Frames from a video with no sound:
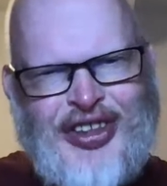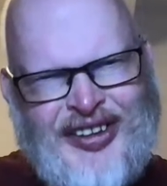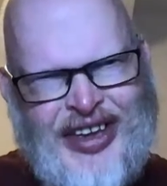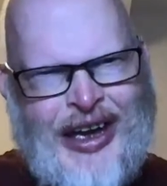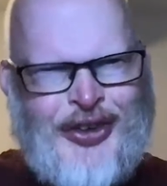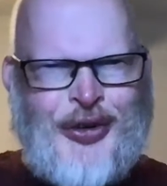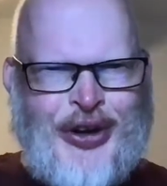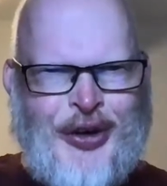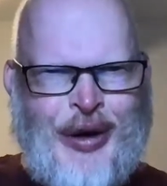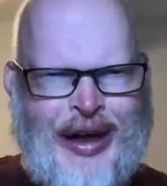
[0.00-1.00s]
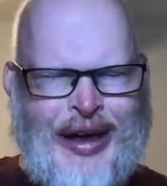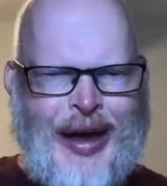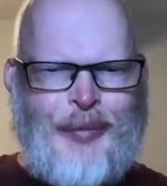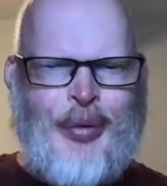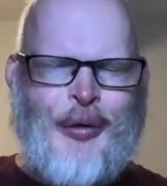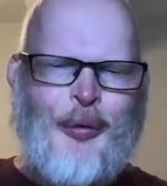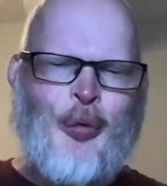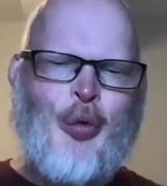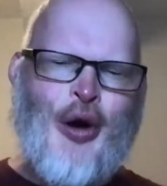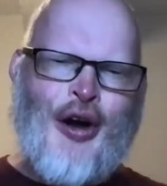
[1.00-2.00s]
this day to a degree, but
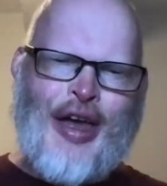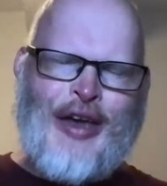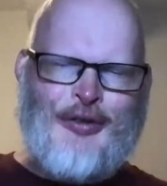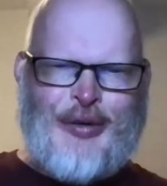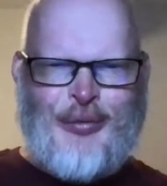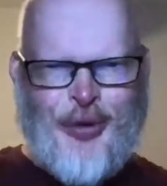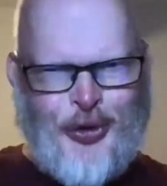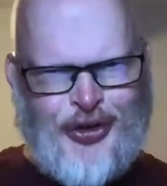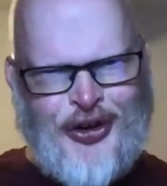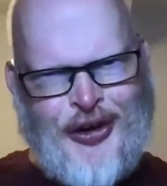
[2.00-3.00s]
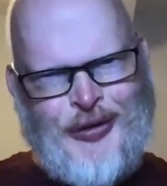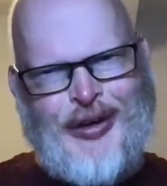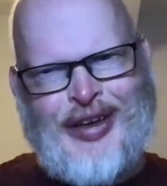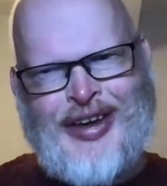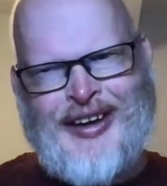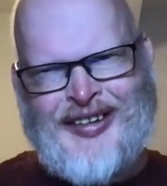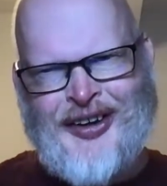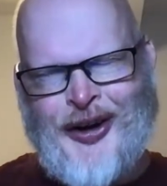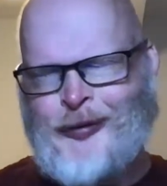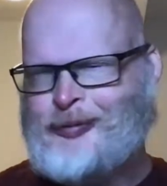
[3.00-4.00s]
were even more so years
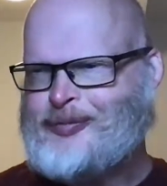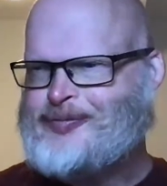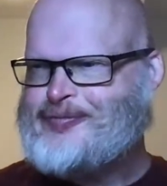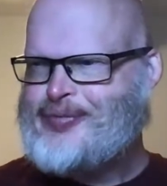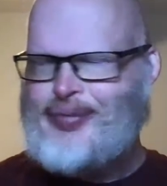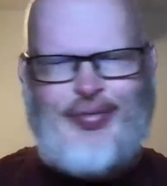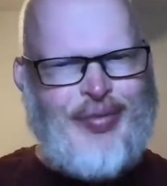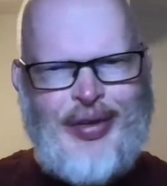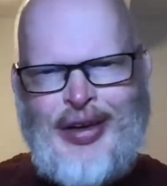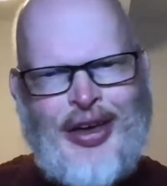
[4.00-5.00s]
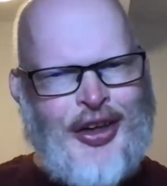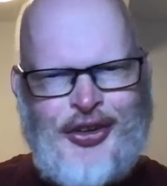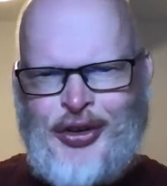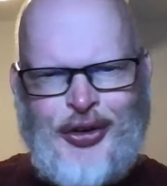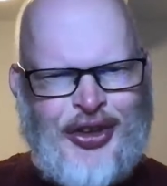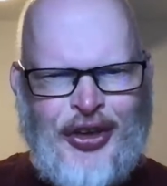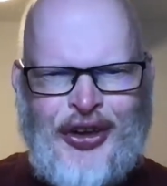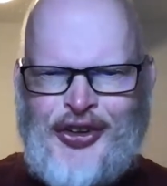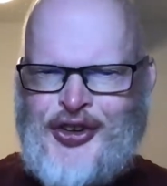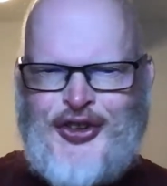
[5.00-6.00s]
ago. So there's
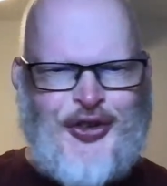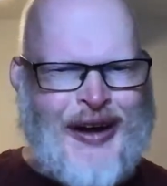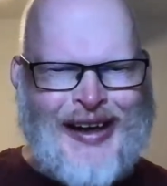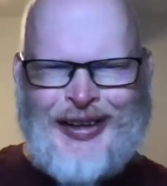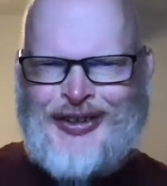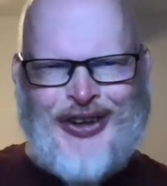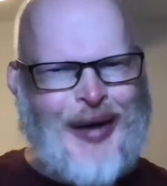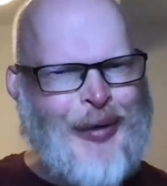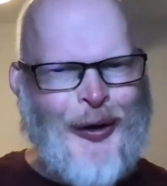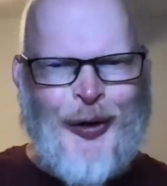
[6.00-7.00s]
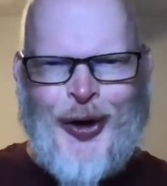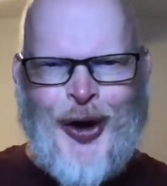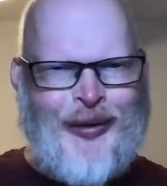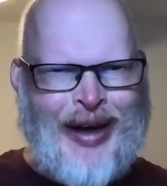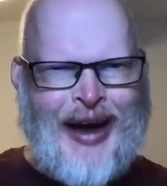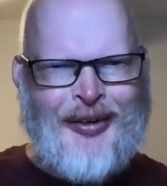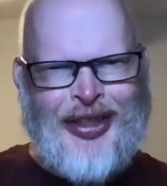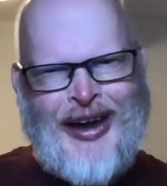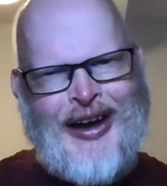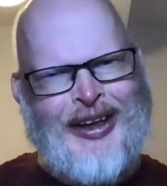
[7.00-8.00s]
nothing strange about going out
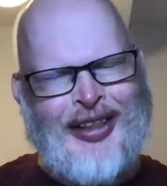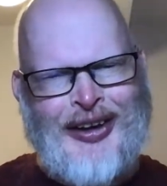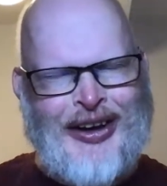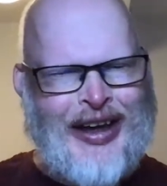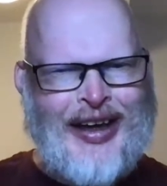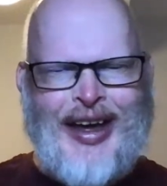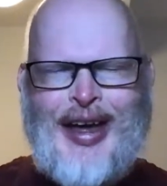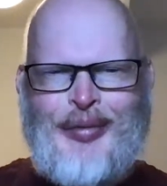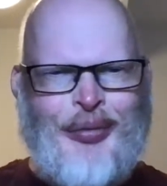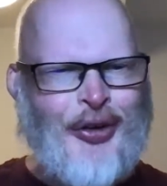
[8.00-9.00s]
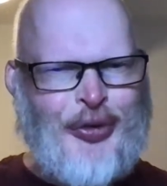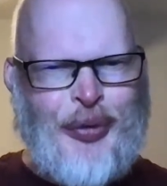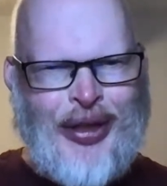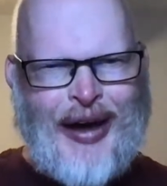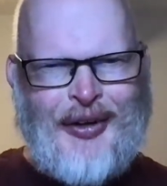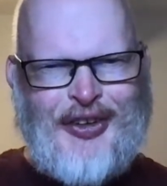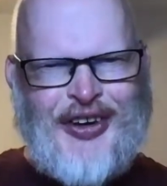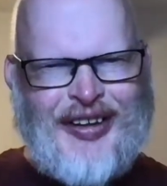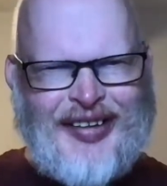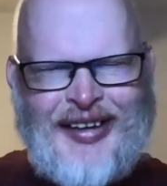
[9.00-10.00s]
there and learning multiple
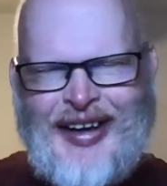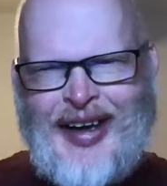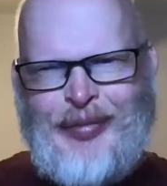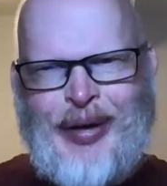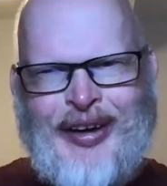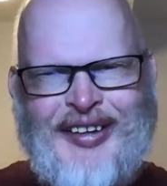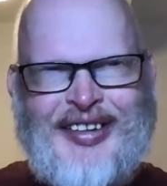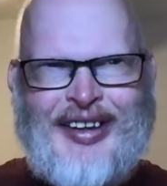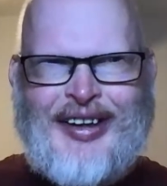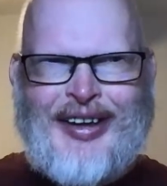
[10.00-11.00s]
languages, because